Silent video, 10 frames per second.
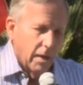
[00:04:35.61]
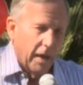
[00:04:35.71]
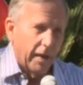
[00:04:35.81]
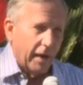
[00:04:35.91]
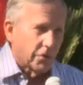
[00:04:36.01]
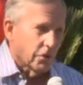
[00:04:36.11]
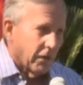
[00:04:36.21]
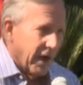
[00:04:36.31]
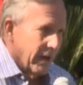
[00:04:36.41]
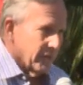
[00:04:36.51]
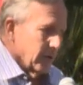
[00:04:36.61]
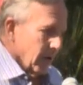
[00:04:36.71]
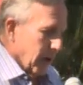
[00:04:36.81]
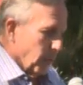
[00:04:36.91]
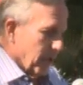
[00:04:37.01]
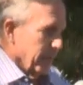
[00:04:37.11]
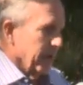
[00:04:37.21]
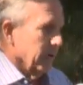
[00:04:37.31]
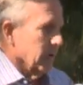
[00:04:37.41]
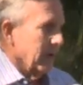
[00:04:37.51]
And I survived, or I wouldn't be
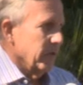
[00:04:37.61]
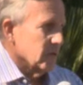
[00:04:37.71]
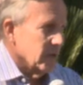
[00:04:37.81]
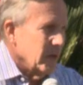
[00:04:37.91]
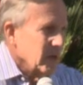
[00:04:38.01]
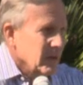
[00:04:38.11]
here, obviously.